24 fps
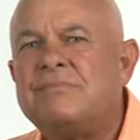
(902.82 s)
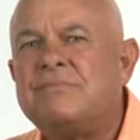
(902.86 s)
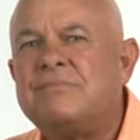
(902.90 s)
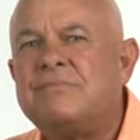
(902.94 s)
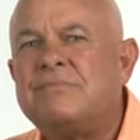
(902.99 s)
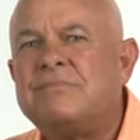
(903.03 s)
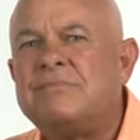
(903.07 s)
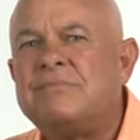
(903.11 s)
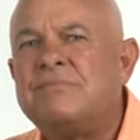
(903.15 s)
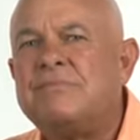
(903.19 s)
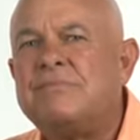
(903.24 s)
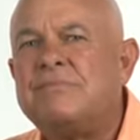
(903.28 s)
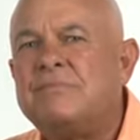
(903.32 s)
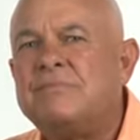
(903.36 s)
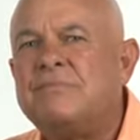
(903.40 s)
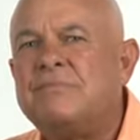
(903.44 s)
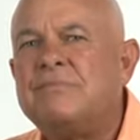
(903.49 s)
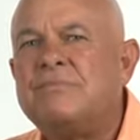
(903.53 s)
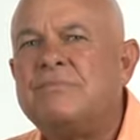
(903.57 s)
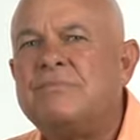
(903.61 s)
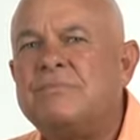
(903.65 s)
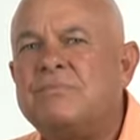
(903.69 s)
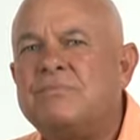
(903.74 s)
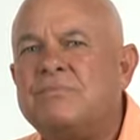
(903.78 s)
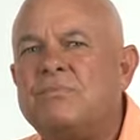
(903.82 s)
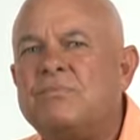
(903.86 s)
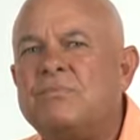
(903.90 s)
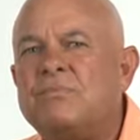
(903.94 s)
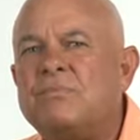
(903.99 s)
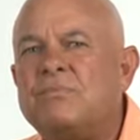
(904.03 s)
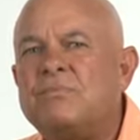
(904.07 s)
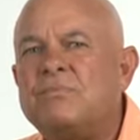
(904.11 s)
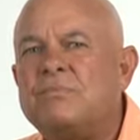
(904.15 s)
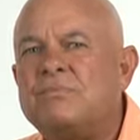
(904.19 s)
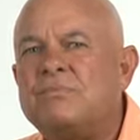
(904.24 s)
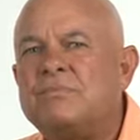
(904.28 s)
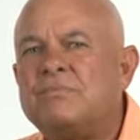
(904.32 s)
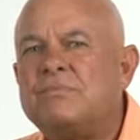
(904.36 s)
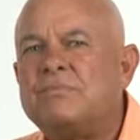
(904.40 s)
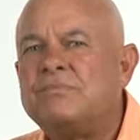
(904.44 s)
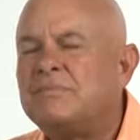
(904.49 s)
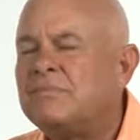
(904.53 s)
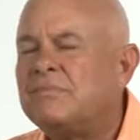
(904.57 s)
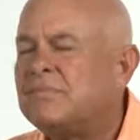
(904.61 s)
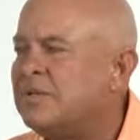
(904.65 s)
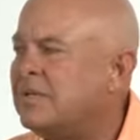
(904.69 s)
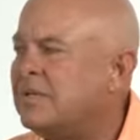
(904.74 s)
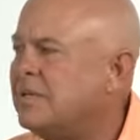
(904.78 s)

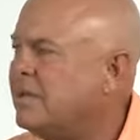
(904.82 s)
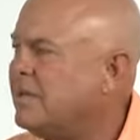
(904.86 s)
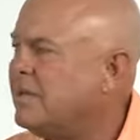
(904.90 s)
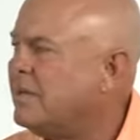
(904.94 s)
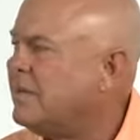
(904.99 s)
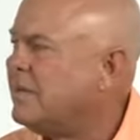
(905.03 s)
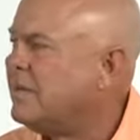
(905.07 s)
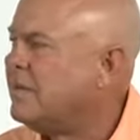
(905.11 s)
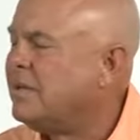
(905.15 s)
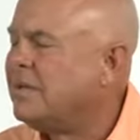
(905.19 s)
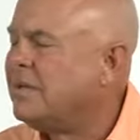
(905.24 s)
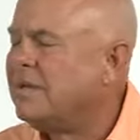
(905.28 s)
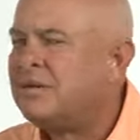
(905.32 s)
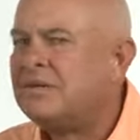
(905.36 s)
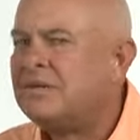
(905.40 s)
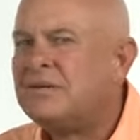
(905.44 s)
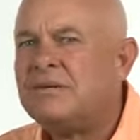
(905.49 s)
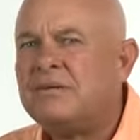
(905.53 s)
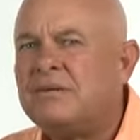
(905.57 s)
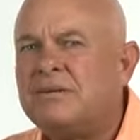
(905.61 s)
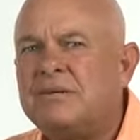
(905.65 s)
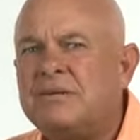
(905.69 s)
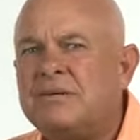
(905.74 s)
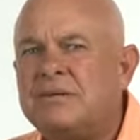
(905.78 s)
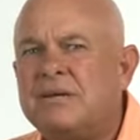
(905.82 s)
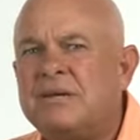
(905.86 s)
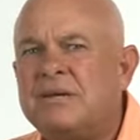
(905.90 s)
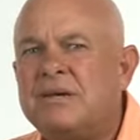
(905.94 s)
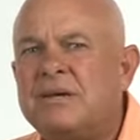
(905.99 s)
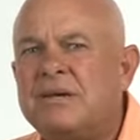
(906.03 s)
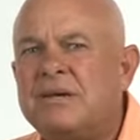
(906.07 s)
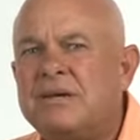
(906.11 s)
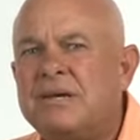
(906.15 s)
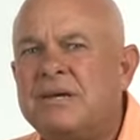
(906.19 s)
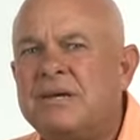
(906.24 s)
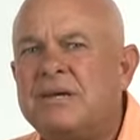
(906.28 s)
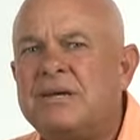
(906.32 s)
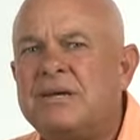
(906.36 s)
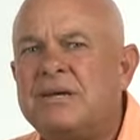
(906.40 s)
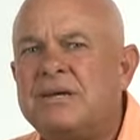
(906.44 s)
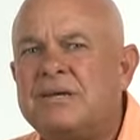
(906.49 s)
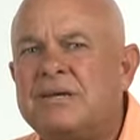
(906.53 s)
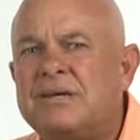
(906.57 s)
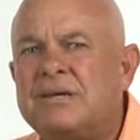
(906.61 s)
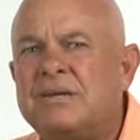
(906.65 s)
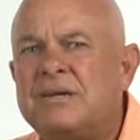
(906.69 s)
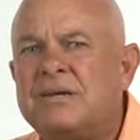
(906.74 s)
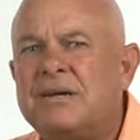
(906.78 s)

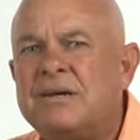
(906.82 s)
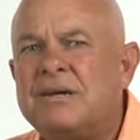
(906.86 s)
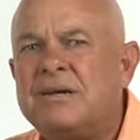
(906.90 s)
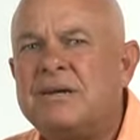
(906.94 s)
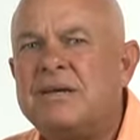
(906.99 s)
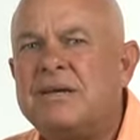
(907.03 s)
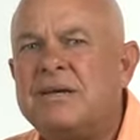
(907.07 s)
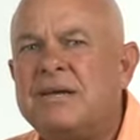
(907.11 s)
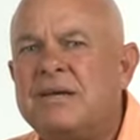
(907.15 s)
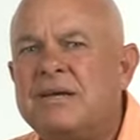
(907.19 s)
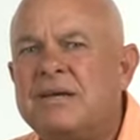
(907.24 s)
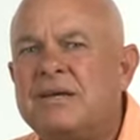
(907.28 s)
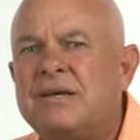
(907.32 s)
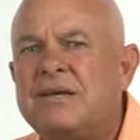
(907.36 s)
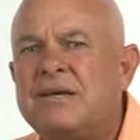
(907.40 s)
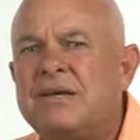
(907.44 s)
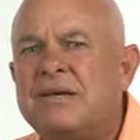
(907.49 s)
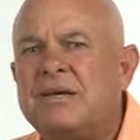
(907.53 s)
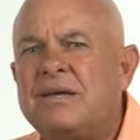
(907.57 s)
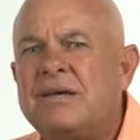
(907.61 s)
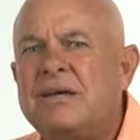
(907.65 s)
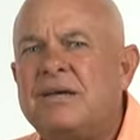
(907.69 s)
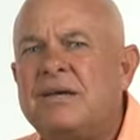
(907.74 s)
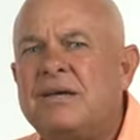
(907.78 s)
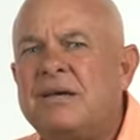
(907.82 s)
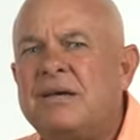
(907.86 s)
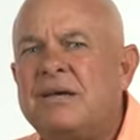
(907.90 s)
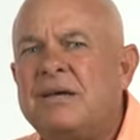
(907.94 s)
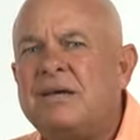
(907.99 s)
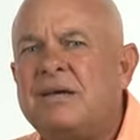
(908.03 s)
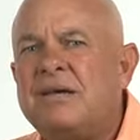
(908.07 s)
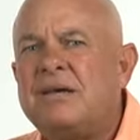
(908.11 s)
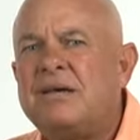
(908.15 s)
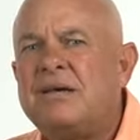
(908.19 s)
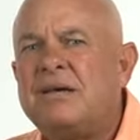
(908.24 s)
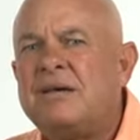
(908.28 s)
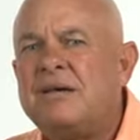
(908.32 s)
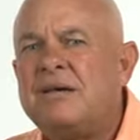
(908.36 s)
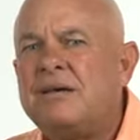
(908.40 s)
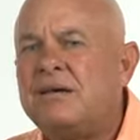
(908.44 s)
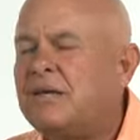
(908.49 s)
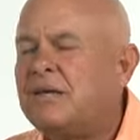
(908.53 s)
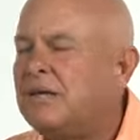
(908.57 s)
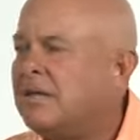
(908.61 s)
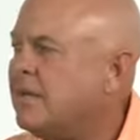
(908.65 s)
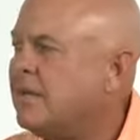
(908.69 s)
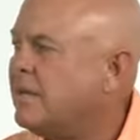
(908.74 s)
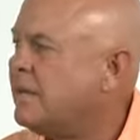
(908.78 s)

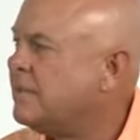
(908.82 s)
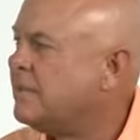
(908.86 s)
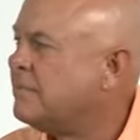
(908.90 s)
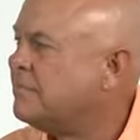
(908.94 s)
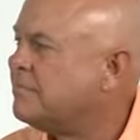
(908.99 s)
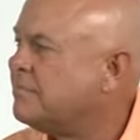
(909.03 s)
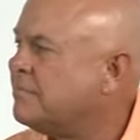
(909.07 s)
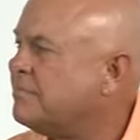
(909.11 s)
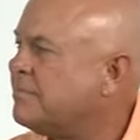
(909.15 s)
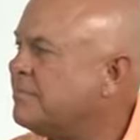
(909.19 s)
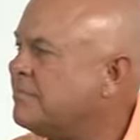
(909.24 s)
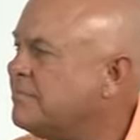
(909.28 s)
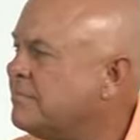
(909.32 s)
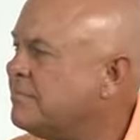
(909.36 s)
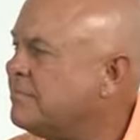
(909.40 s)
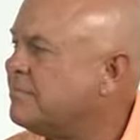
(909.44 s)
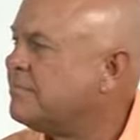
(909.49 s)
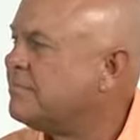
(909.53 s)
(silent)